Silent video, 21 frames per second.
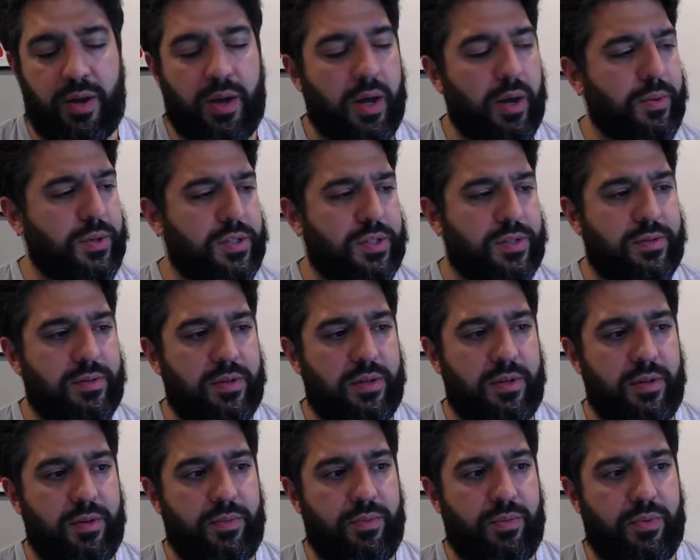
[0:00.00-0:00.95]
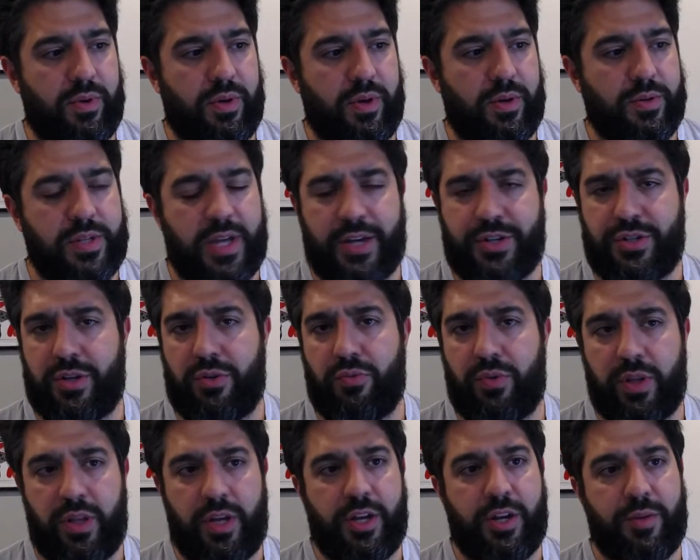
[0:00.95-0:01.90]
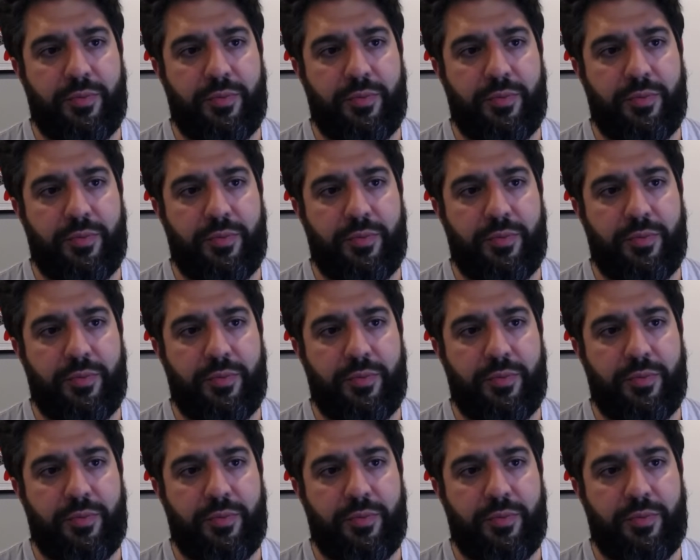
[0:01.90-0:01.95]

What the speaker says: I was actually really into